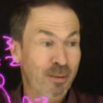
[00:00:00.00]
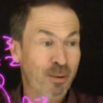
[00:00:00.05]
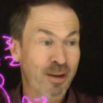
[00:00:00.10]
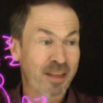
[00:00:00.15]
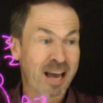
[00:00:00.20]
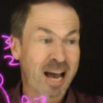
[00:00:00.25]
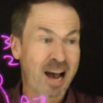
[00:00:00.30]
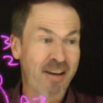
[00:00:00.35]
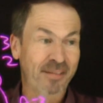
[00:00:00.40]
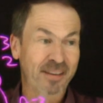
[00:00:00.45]
with
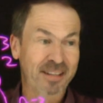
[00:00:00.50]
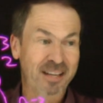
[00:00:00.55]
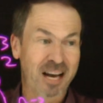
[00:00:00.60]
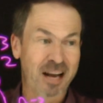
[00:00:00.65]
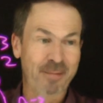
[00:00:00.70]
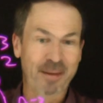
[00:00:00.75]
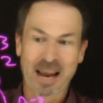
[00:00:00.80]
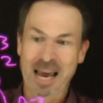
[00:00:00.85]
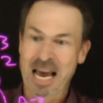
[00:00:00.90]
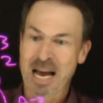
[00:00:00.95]
half the
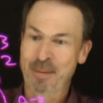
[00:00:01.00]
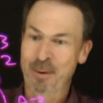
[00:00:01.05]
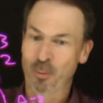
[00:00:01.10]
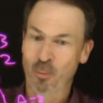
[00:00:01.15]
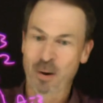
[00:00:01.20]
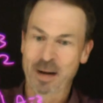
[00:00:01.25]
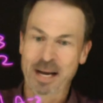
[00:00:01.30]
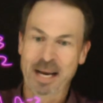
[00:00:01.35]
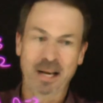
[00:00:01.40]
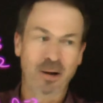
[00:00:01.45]
time that Albert
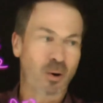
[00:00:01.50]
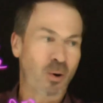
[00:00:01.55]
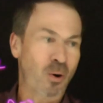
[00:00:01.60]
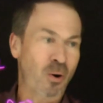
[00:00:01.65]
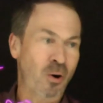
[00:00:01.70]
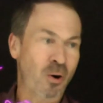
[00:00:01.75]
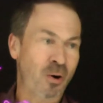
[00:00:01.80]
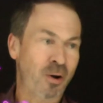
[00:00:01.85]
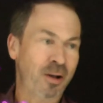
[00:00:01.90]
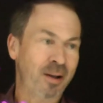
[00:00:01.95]
winning
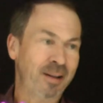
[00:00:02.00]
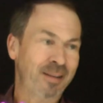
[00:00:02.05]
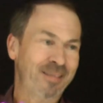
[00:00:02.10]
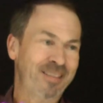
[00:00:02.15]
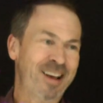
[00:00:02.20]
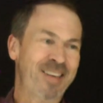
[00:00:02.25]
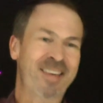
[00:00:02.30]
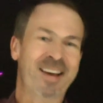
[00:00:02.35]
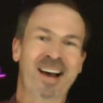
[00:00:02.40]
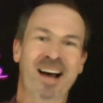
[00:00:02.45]
or
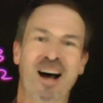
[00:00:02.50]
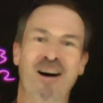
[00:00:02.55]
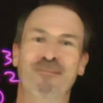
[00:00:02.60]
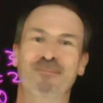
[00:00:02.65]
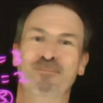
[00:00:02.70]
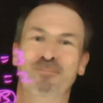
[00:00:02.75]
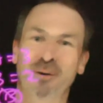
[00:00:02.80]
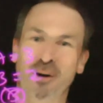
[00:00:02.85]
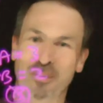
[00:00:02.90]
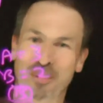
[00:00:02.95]
the other
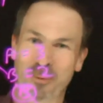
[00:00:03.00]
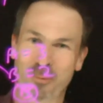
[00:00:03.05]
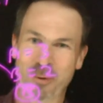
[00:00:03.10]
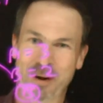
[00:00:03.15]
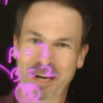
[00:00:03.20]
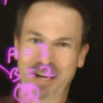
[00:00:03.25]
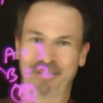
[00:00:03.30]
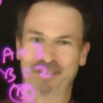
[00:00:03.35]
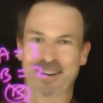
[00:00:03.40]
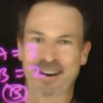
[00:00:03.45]
half Bilbert
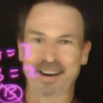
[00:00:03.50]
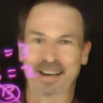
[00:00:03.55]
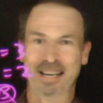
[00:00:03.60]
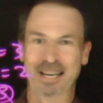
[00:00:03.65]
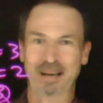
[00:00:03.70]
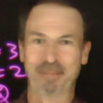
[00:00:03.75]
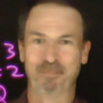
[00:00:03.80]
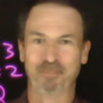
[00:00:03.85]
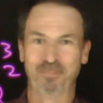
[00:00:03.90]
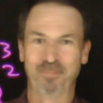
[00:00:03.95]
winning
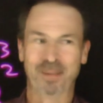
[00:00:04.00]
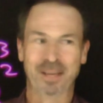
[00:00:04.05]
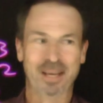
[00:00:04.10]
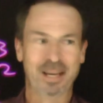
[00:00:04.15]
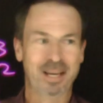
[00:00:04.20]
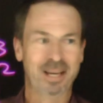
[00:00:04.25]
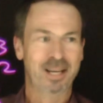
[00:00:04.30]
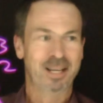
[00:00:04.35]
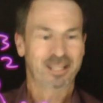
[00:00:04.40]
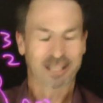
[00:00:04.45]
finally.
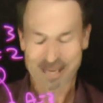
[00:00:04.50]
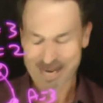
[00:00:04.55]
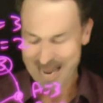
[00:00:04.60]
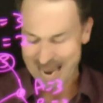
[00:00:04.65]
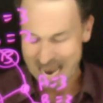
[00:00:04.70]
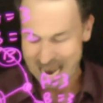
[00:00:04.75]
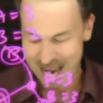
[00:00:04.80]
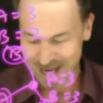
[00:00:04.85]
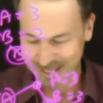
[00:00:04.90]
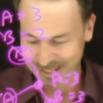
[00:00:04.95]
So
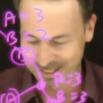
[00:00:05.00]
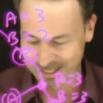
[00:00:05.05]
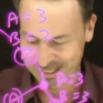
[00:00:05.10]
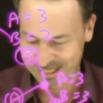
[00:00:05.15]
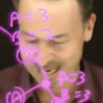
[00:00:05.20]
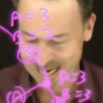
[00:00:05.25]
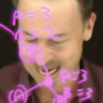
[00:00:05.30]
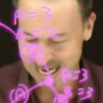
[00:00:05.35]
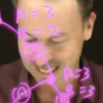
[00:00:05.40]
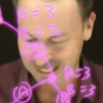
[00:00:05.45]
now I can
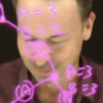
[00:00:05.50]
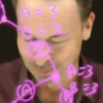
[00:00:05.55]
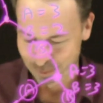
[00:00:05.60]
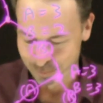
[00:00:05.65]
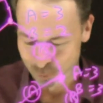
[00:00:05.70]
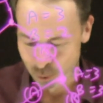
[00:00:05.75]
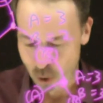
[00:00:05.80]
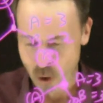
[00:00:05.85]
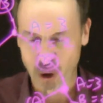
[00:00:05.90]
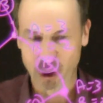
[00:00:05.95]
see the
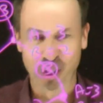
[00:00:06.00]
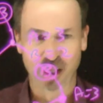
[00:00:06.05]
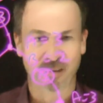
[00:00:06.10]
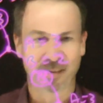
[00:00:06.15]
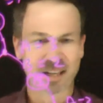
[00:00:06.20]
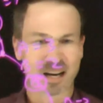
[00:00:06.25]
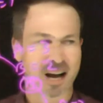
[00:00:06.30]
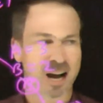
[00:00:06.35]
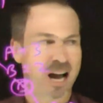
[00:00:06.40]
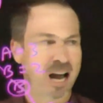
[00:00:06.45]
proportion
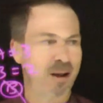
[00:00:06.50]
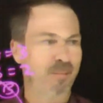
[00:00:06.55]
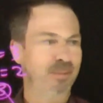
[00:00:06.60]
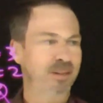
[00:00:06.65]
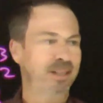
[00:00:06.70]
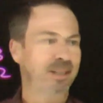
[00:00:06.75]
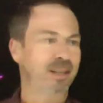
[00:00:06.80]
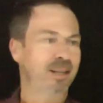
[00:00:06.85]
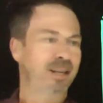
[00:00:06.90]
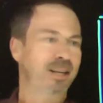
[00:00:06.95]
of
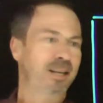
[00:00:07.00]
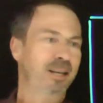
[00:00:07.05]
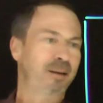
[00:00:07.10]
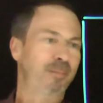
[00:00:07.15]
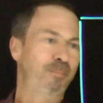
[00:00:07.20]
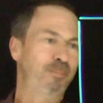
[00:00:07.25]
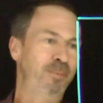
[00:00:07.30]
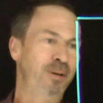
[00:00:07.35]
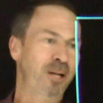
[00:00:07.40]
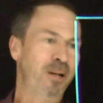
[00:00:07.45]
times
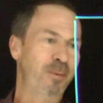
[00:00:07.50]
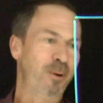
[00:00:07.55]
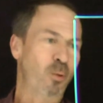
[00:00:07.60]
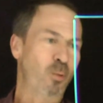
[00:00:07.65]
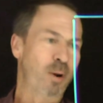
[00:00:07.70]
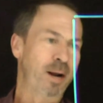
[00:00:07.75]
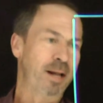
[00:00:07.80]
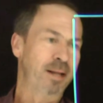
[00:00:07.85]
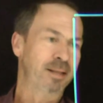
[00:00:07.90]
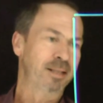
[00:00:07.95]
Bilbert
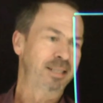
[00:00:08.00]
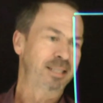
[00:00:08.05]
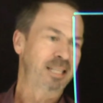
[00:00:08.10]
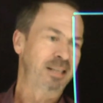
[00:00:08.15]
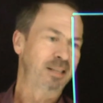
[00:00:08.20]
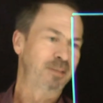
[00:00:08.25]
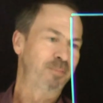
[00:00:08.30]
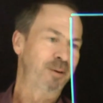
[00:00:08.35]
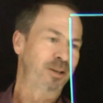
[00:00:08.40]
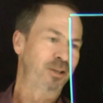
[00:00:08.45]
wins.
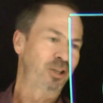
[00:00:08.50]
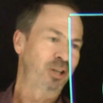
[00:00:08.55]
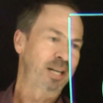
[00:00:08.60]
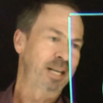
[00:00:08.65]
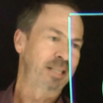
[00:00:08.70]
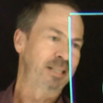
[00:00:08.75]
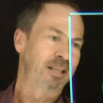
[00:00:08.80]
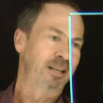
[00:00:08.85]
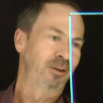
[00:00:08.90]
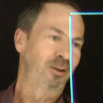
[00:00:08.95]
Seems much
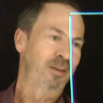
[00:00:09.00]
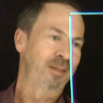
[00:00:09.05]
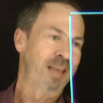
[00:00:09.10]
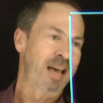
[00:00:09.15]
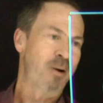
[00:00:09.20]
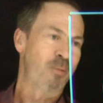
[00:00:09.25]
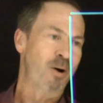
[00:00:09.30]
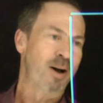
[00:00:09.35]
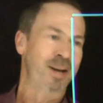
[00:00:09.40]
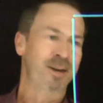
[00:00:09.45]
easier to look at
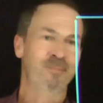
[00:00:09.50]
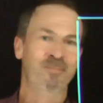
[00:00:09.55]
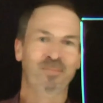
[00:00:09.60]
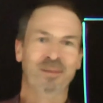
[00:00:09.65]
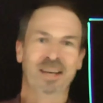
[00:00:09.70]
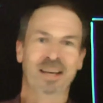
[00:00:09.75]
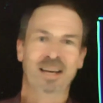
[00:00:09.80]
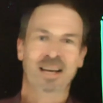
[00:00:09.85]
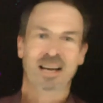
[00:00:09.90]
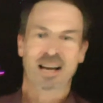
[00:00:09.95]
that one.
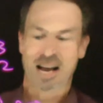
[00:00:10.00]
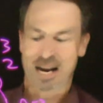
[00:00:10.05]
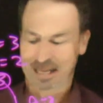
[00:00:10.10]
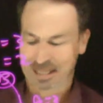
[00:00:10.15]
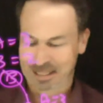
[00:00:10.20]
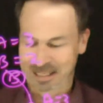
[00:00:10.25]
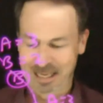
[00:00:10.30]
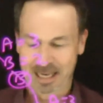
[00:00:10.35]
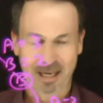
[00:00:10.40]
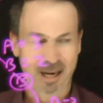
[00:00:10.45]
I
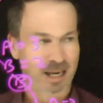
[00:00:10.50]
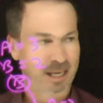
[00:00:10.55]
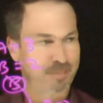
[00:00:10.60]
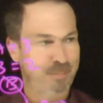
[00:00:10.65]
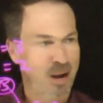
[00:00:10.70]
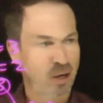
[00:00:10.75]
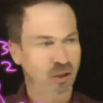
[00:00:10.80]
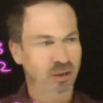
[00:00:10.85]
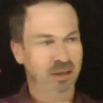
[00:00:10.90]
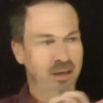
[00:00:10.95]
can see, like,
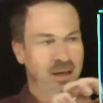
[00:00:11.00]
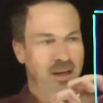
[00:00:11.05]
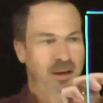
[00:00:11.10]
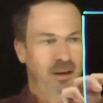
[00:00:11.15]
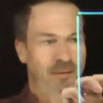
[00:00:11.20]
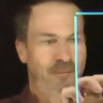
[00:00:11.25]
imagine